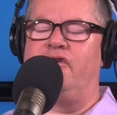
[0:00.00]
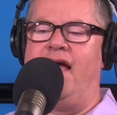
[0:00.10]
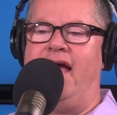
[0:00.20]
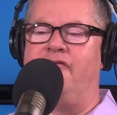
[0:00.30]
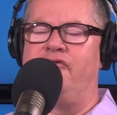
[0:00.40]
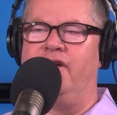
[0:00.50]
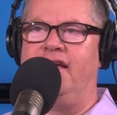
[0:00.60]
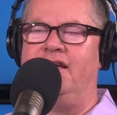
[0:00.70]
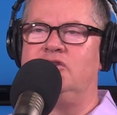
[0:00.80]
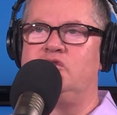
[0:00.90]
For
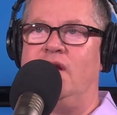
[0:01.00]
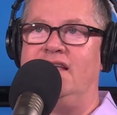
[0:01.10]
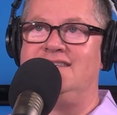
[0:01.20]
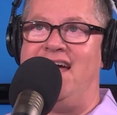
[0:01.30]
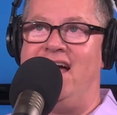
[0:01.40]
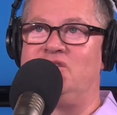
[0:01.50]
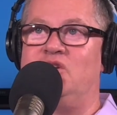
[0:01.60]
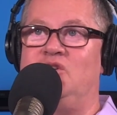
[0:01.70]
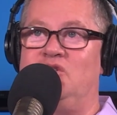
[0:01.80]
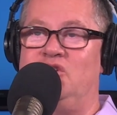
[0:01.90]
every
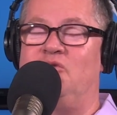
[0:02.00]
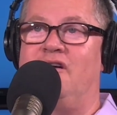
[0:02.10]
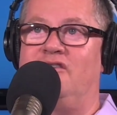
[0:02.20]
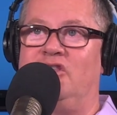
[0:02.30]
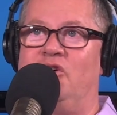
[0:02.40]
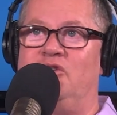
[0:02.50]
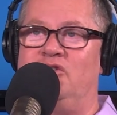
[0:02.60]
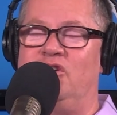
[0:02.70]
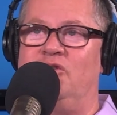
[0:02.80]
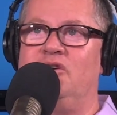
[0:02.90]
transaction you do or every loan you
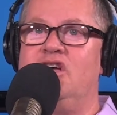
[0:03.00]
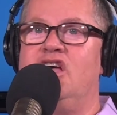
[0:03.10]
do,